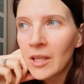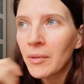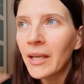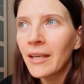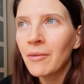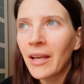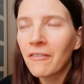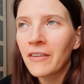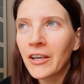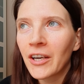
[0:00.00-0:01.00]
But anyway, I
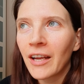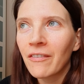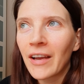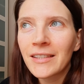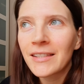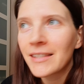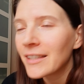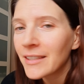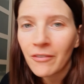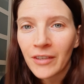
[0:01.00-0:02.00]
figure if I can
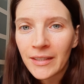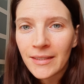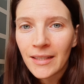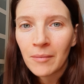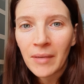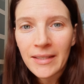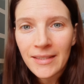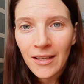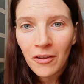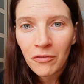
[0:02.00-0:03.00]
see a difference in
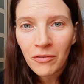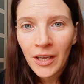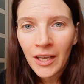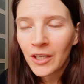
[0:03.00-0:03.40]
myself,